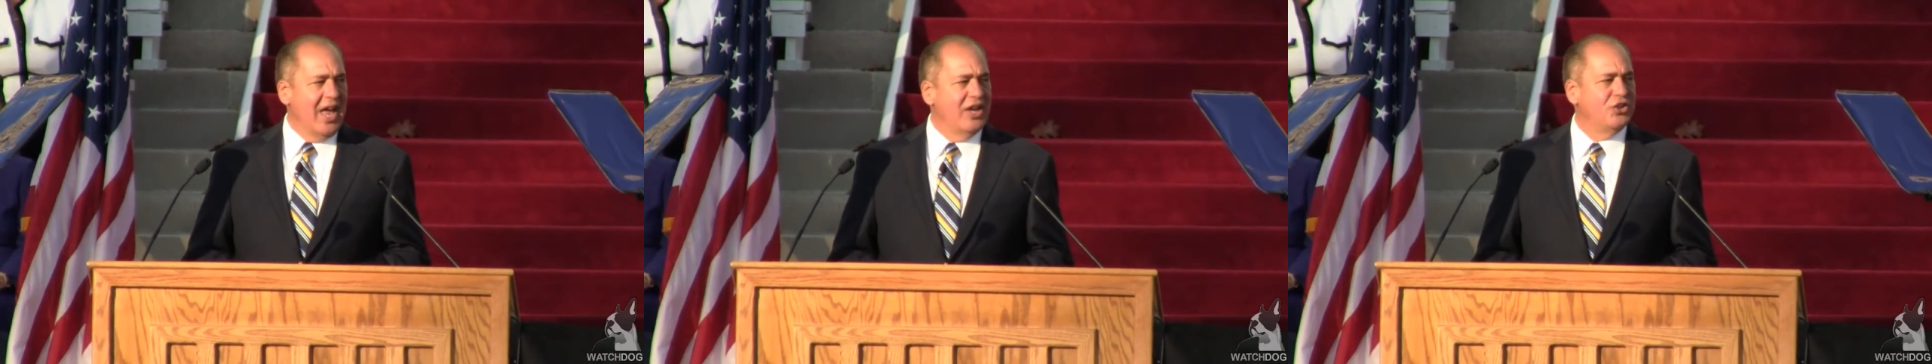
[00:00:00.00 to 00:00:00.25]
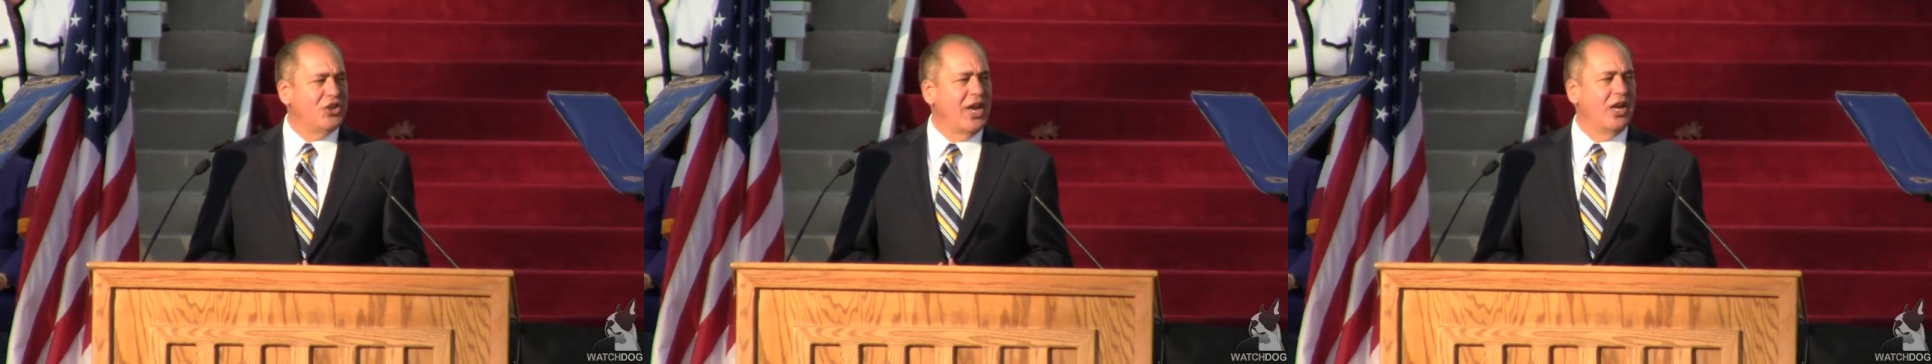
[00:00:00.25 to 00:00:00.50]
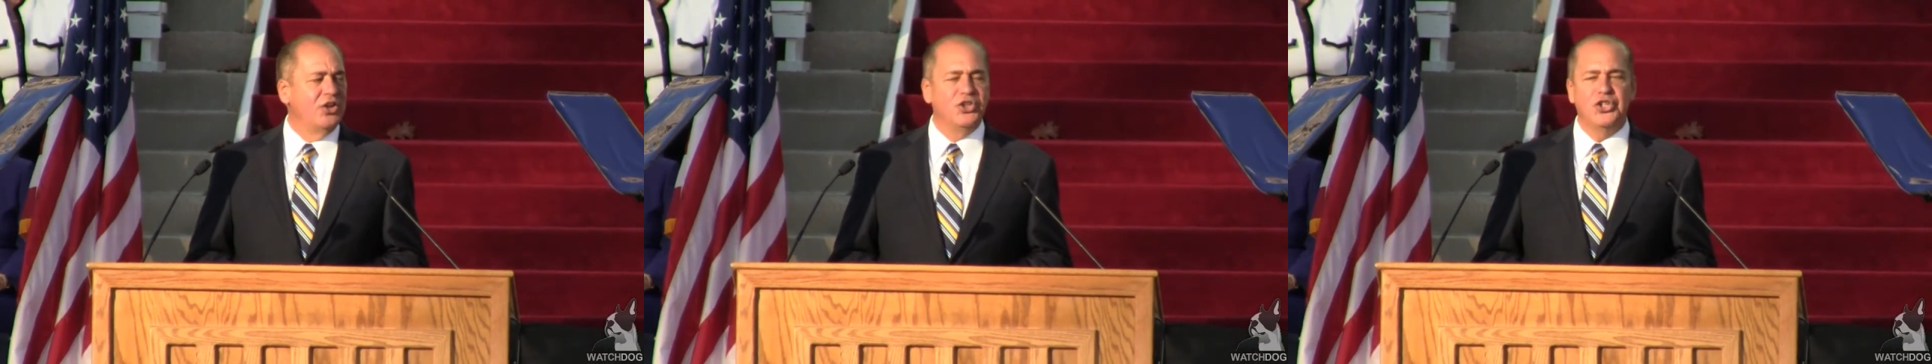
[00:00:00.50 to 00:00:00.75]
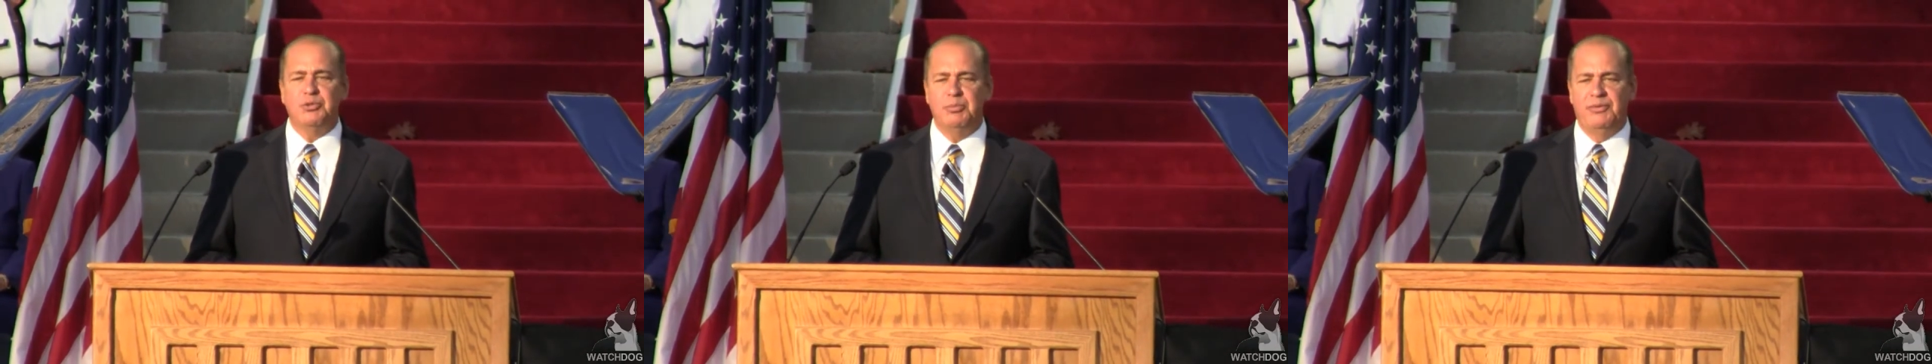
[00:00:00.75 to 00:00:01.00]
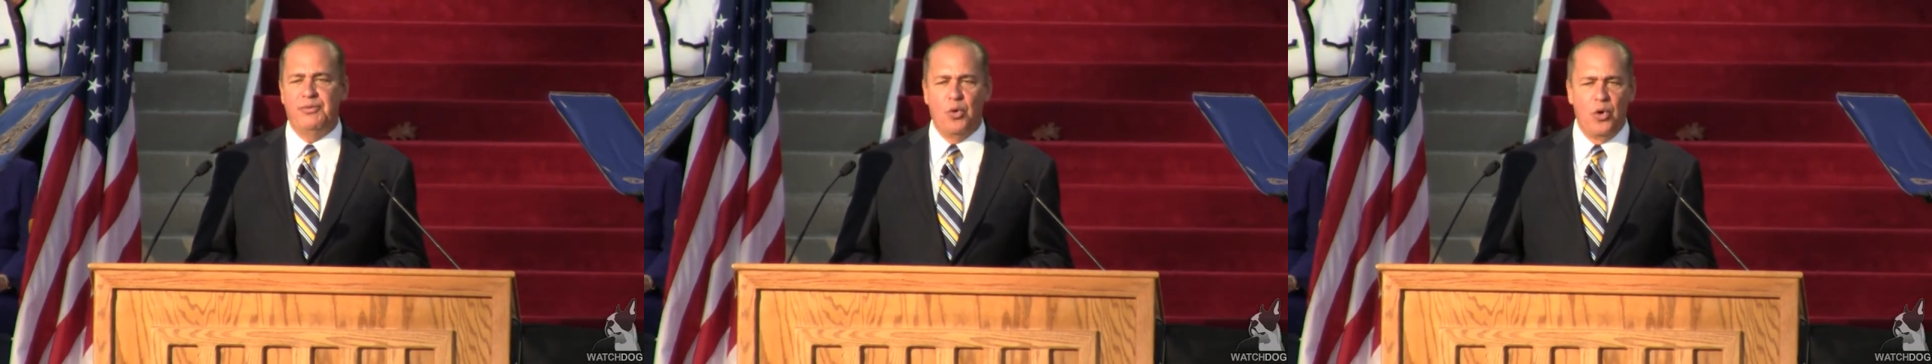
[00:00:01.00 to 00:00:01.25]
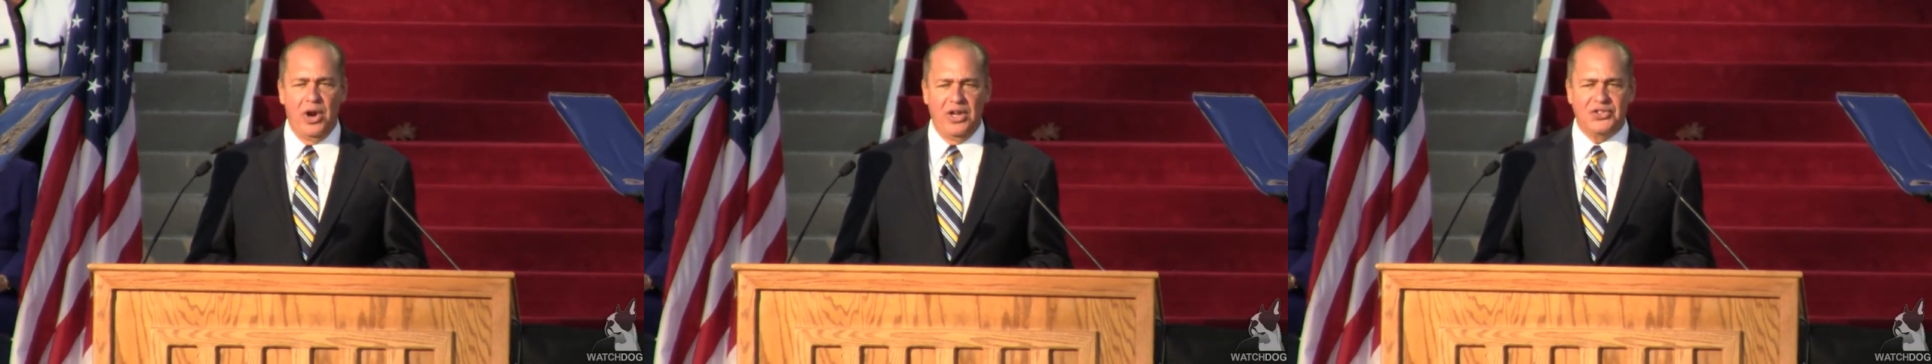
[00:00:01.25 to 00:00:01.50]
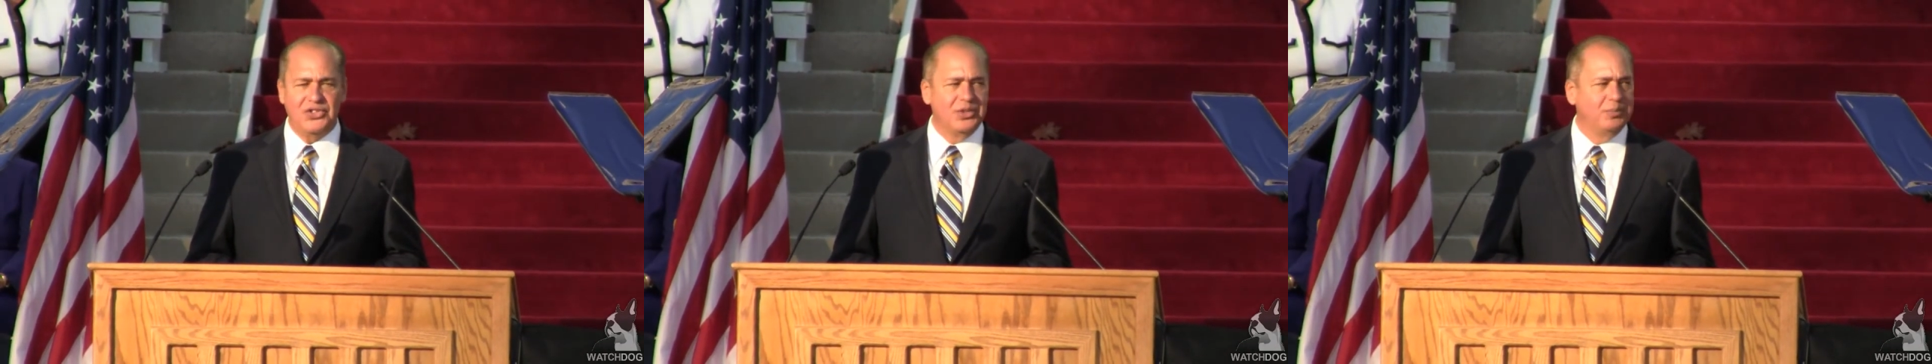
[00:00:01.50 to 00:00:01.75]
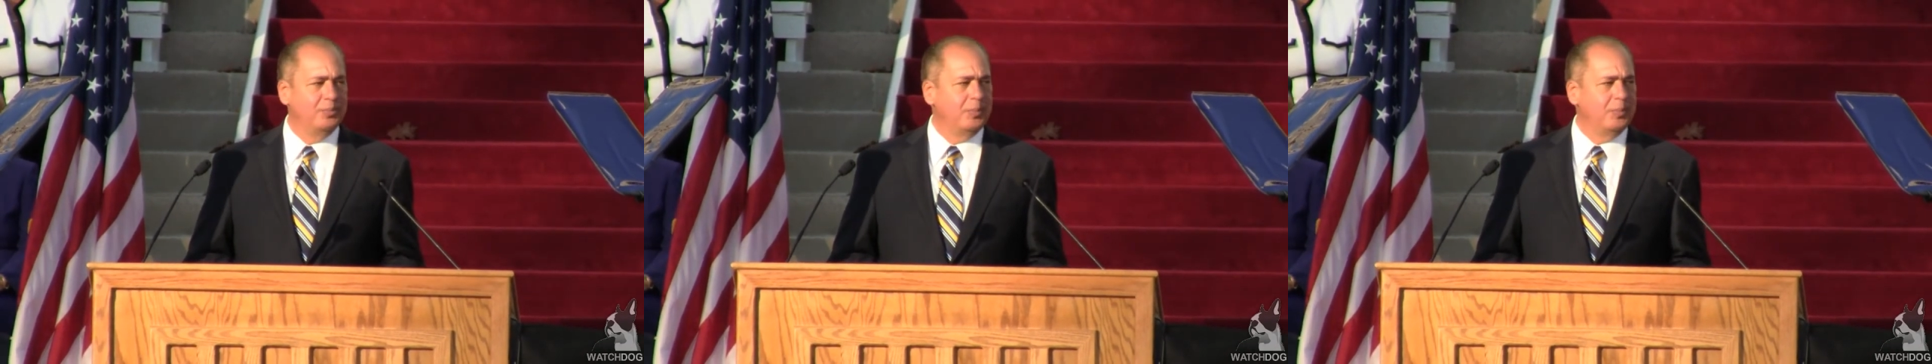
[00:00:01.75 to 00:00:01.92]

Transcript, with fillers: and challenges before us.